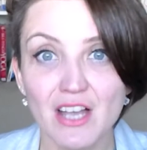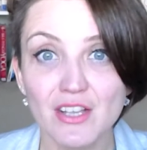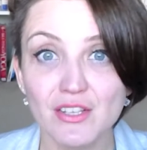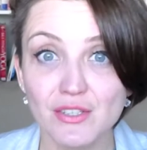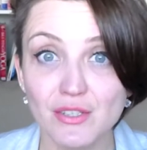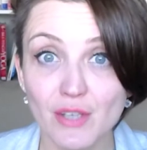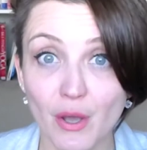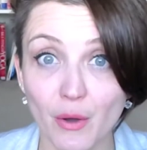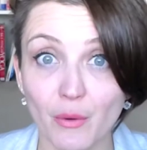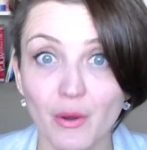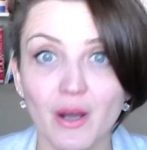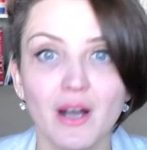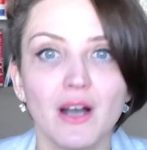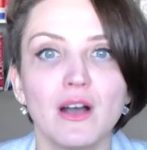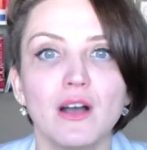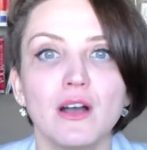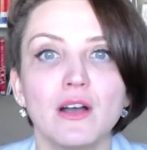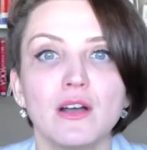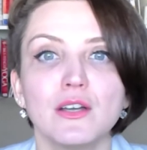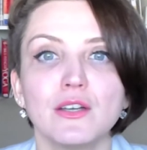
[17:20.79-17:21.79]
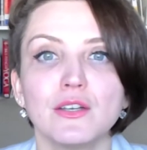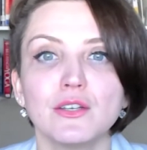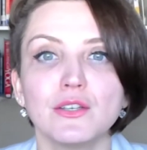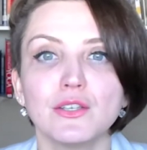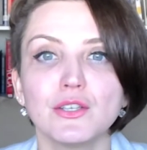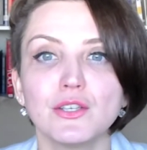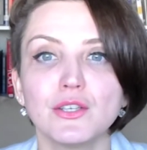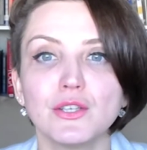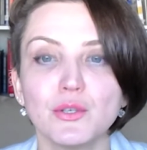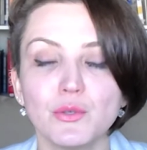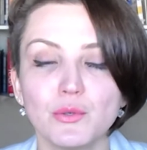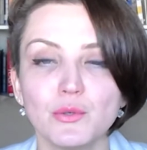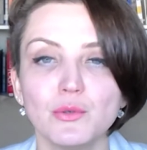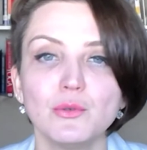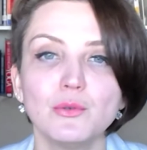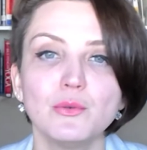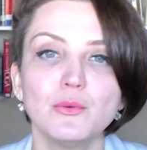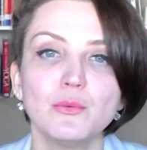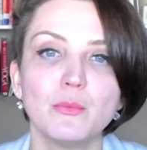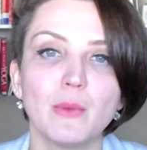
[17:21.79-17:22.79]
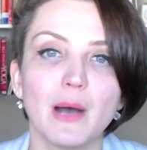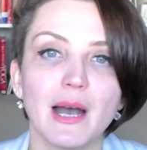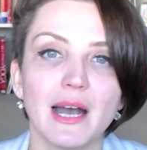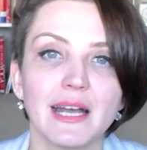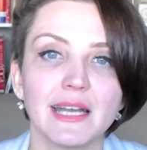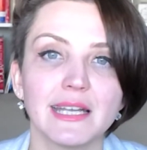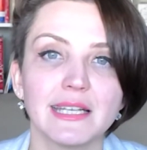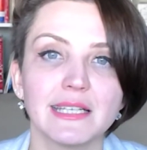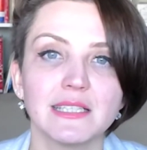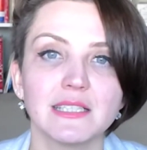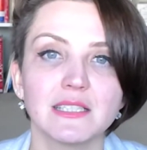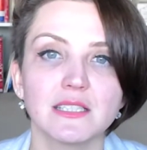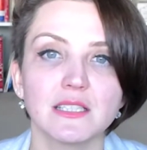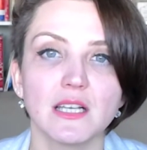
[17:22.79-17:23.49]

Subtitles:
So, you might